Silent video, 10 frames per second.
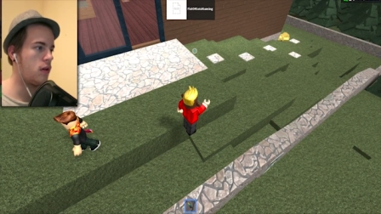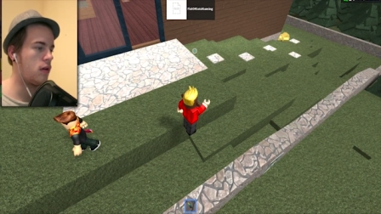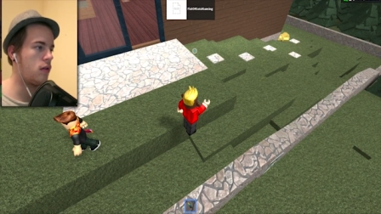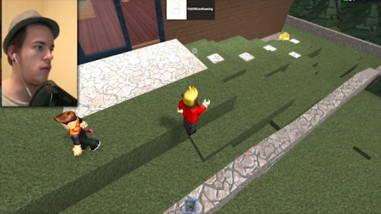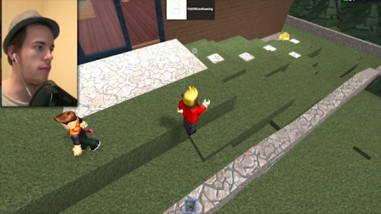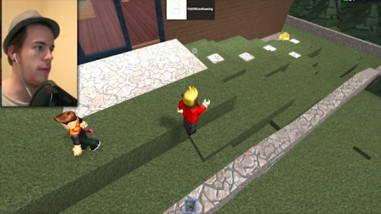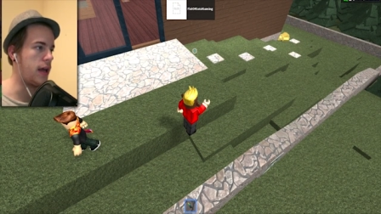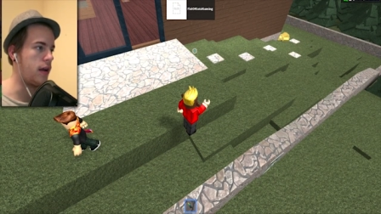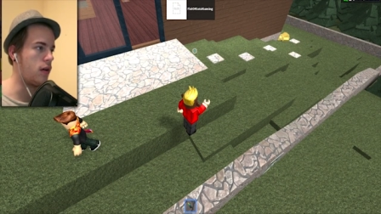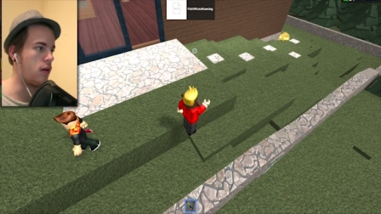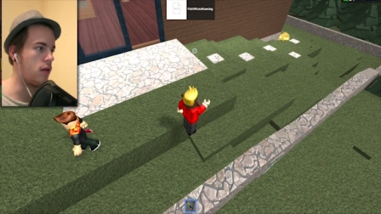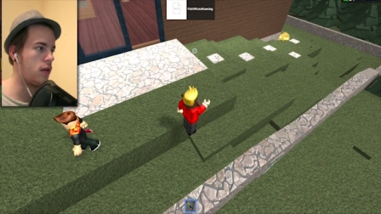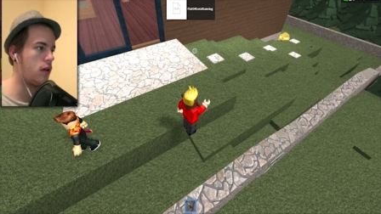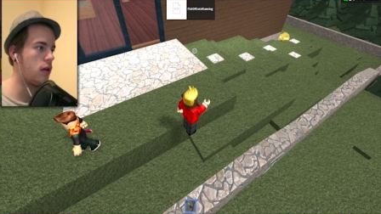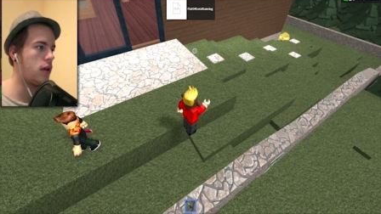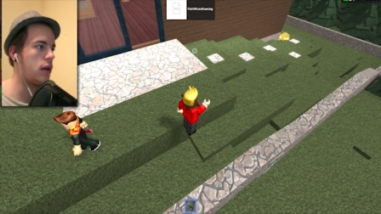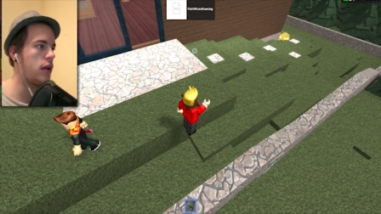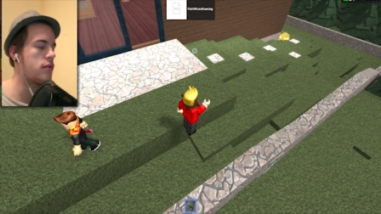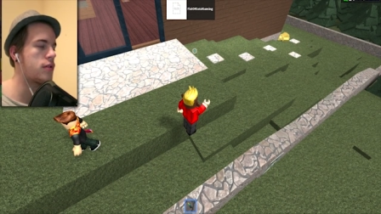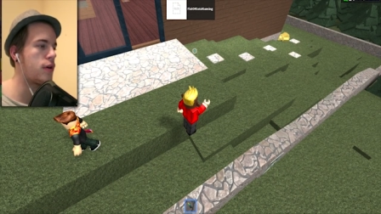Oh man. Oh. It
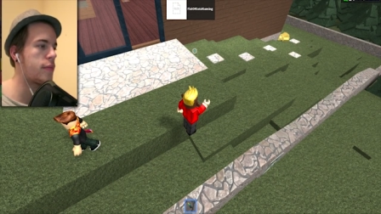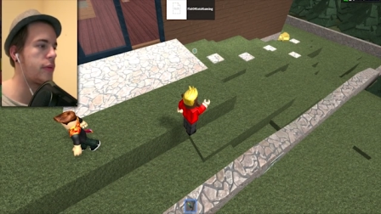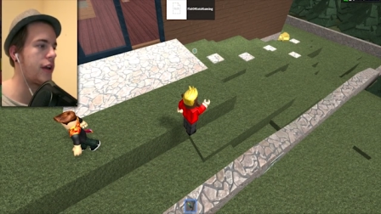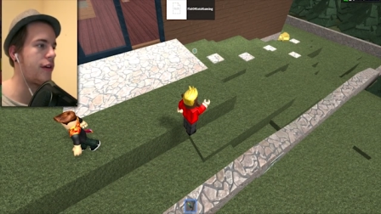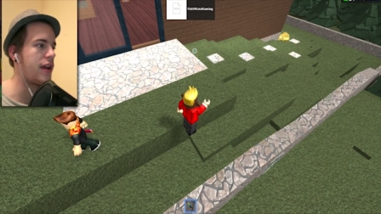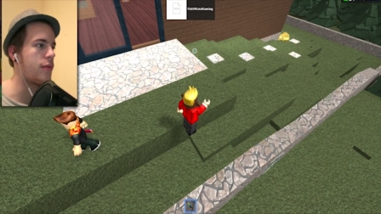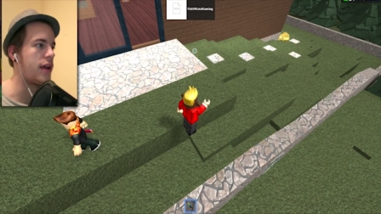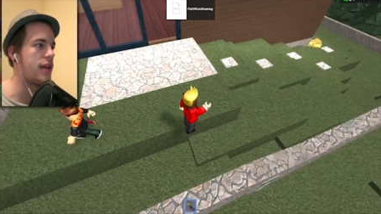was the wrong player anyway.